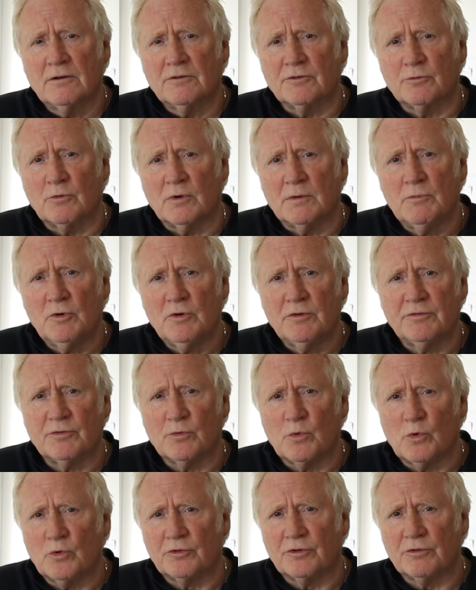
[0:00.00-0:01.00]
So I moved
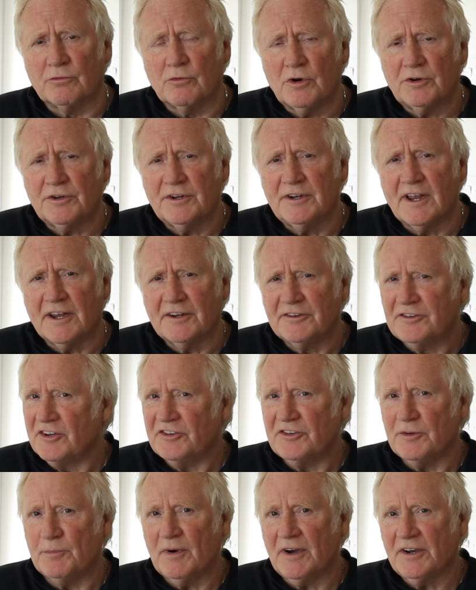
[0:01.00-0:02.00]
towards the rod in
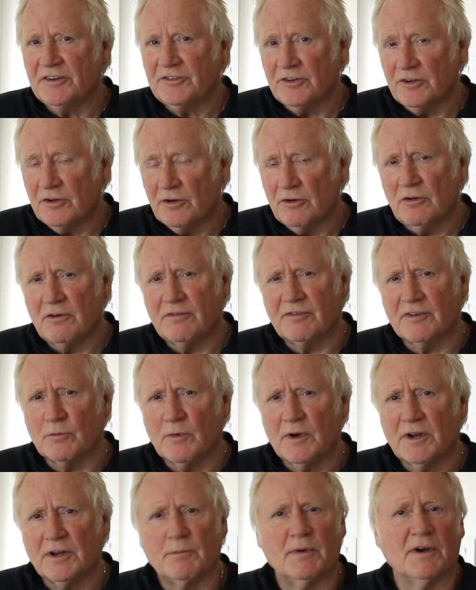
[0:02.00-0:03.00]
anticipation, and off it
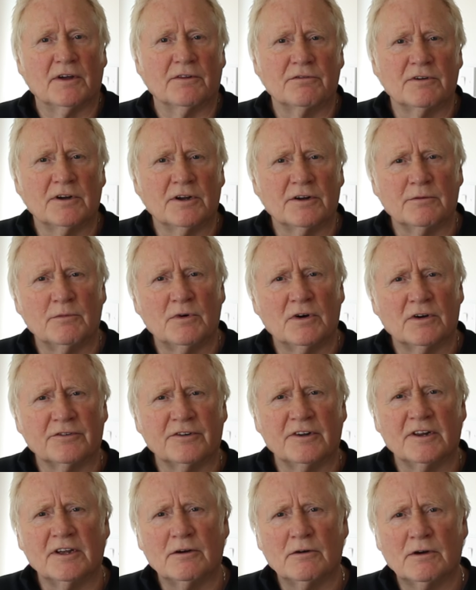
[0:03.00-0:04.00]
went about 300 miles
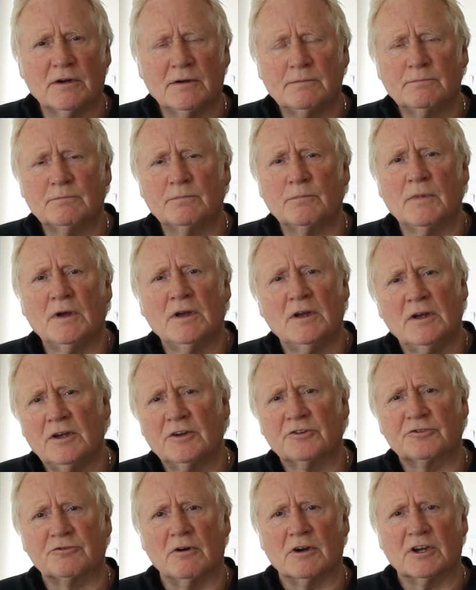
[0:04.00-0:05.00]
an hour,
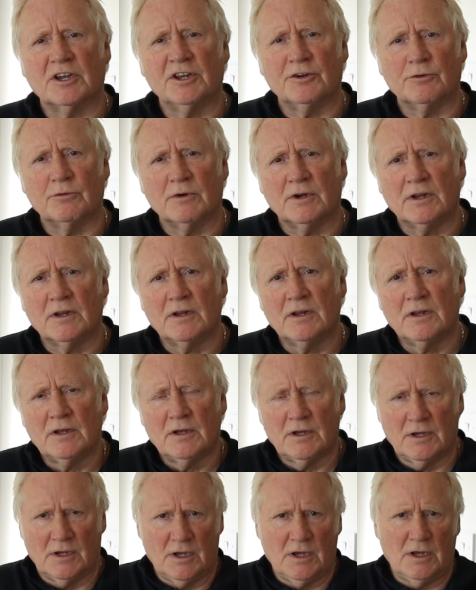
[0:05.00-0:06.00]
struck into it,
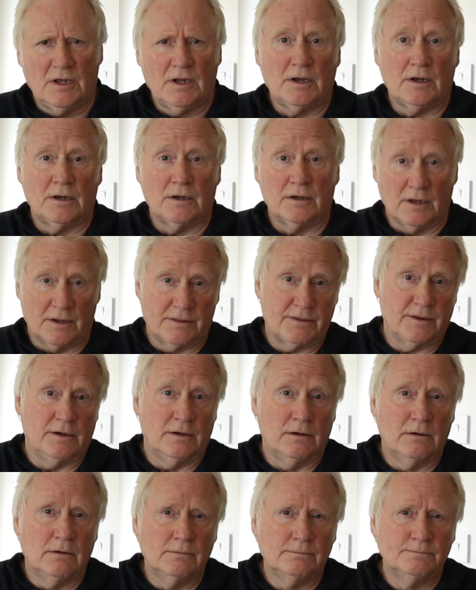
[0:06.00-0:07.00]
nothing.
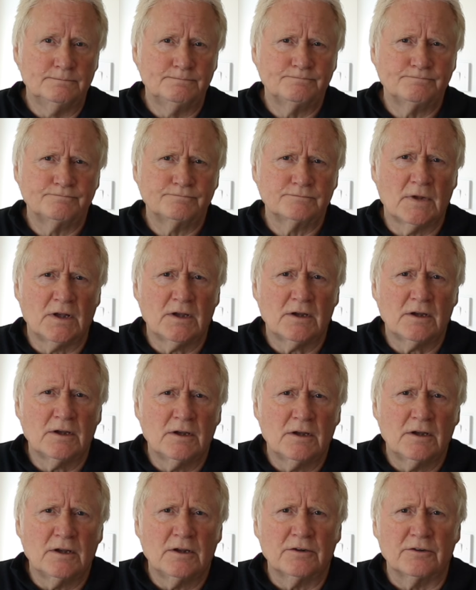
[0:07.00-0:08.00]

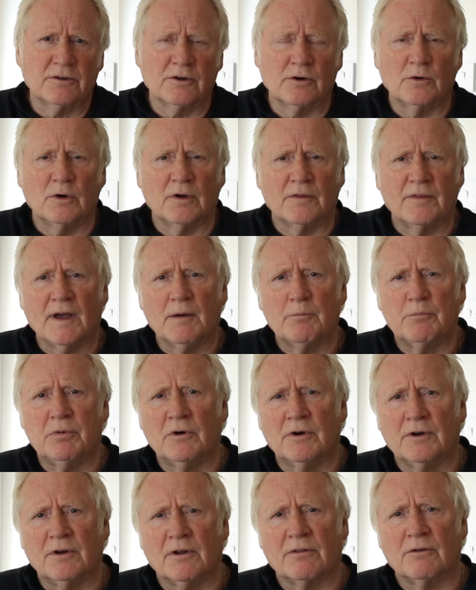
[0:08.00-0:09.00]
So at that
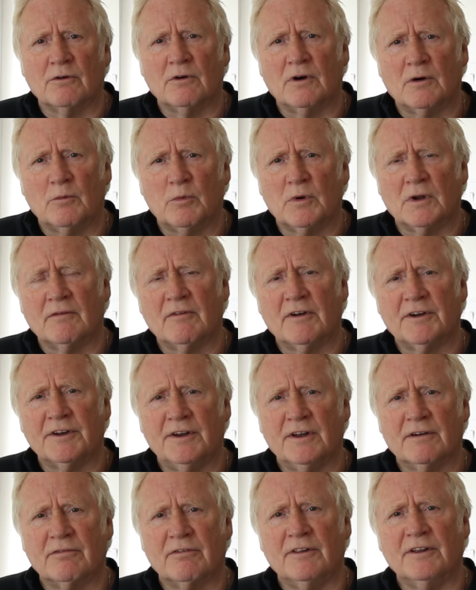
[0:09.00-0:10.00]
point I thought, oh well, I've had
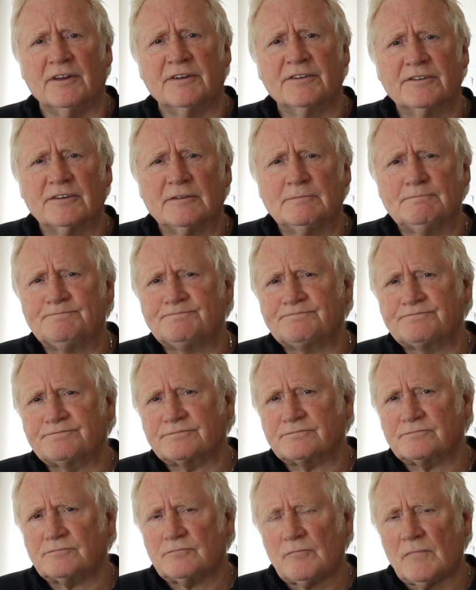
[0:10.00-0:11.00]
enough of this.
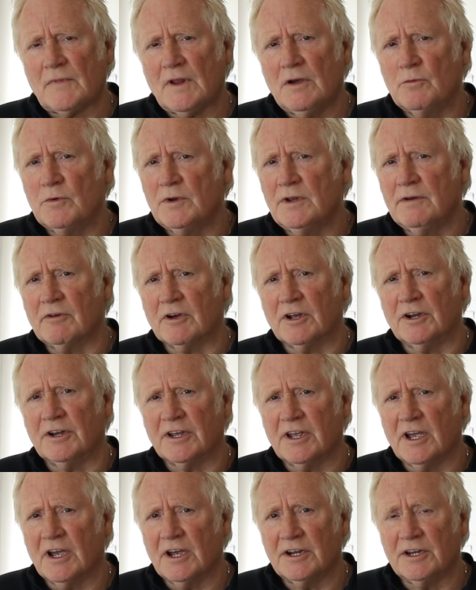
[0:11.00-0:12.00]
We're never going to
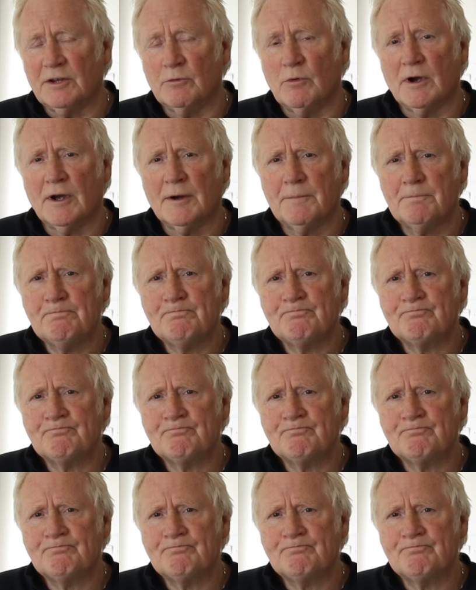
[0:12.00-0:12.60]
get anywhere.